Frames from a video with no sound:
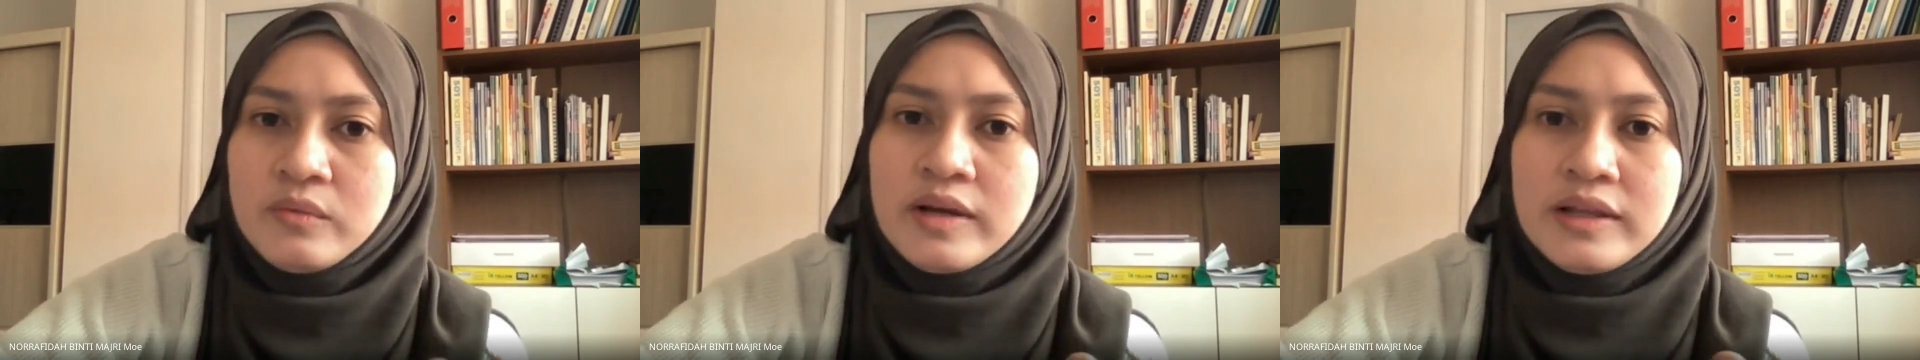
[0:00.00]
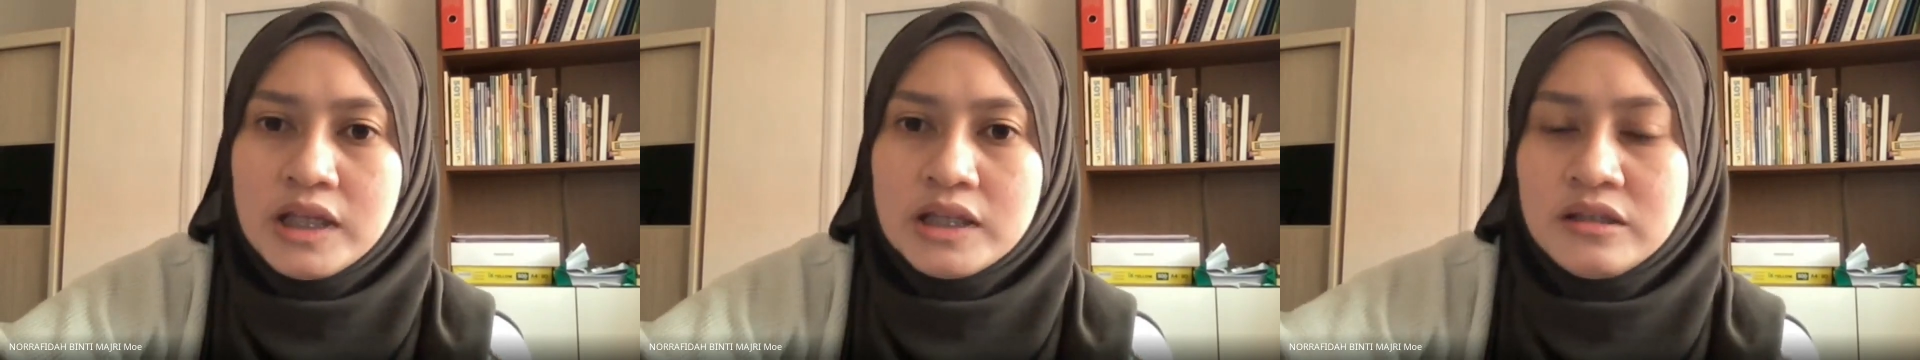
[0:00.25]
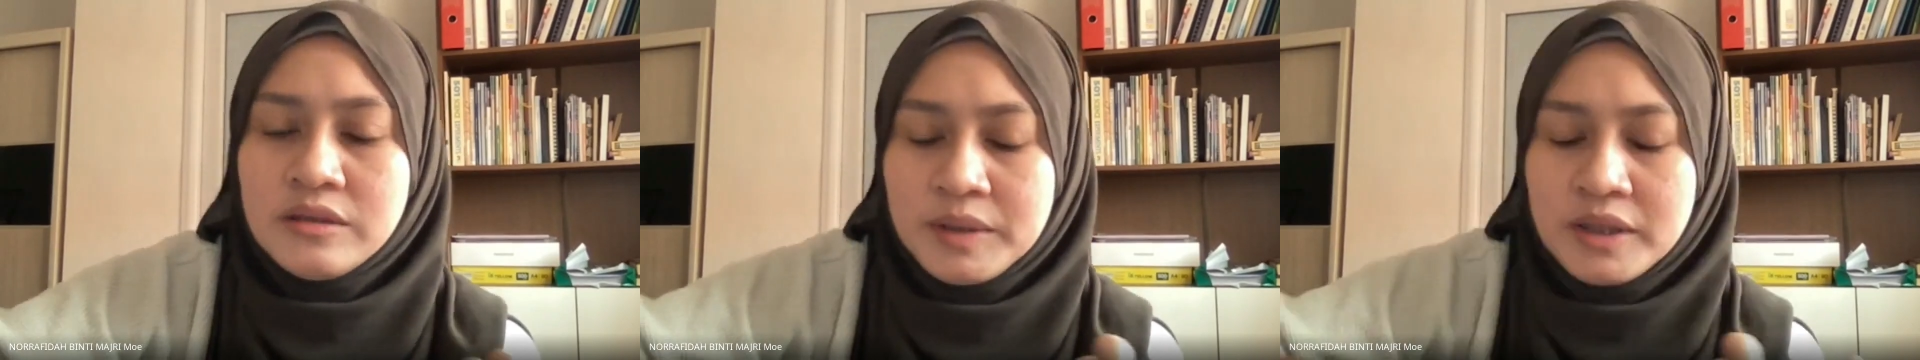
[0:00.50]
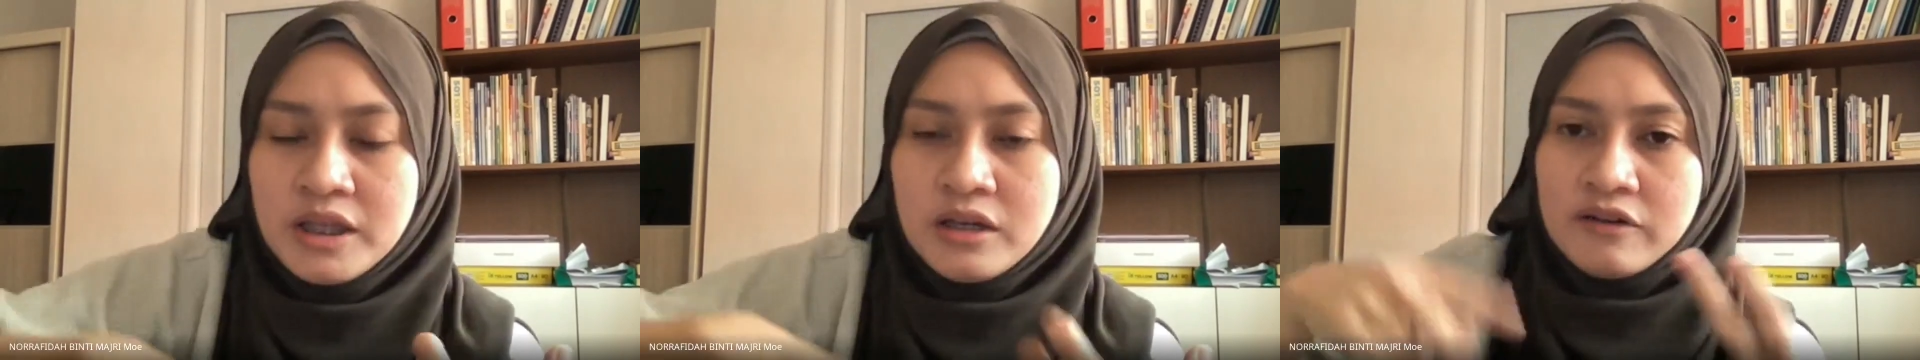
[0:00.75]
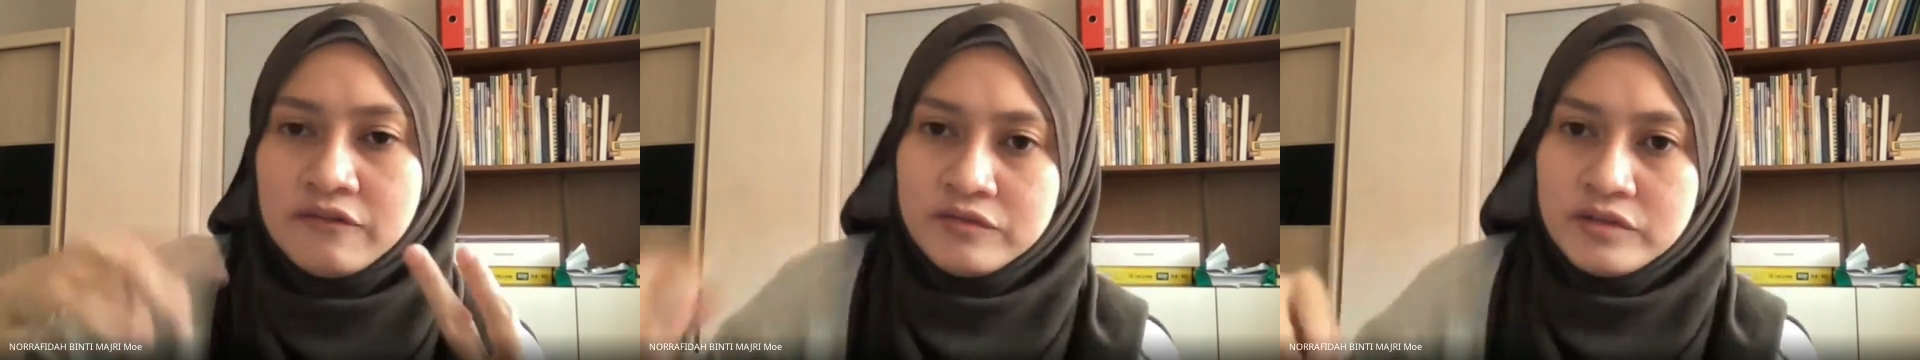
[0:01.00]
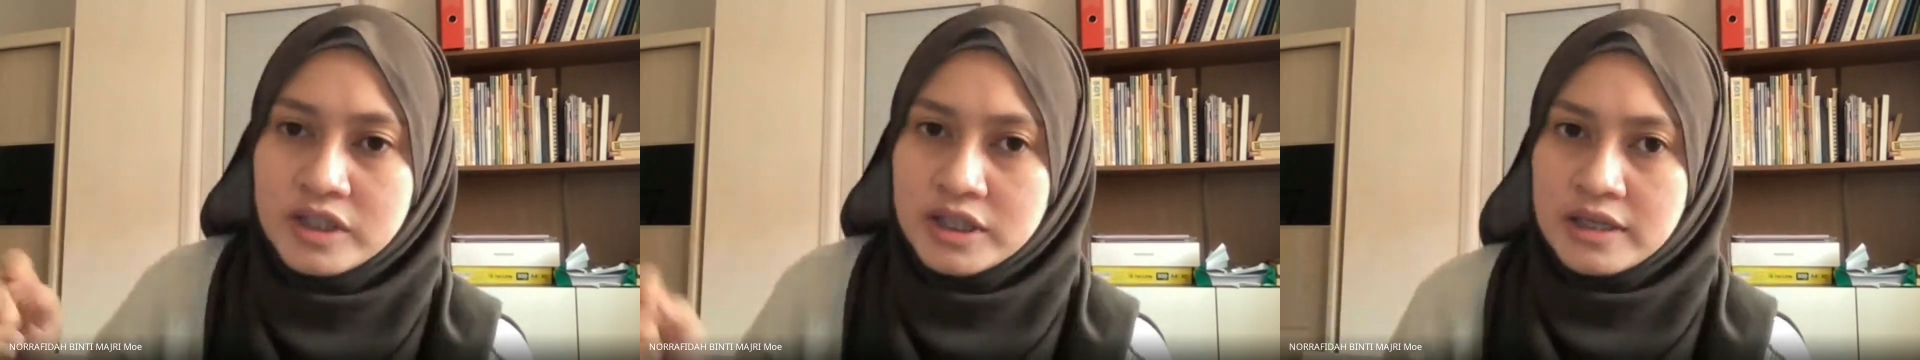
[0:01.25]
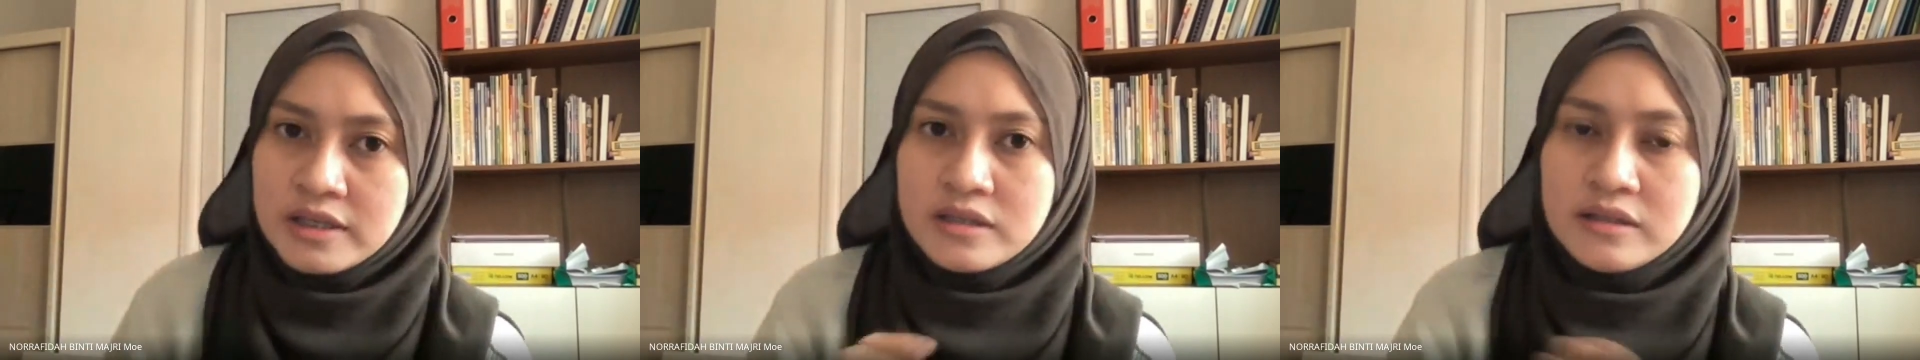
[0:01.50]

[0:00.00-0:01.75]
what is the meaning of food chain.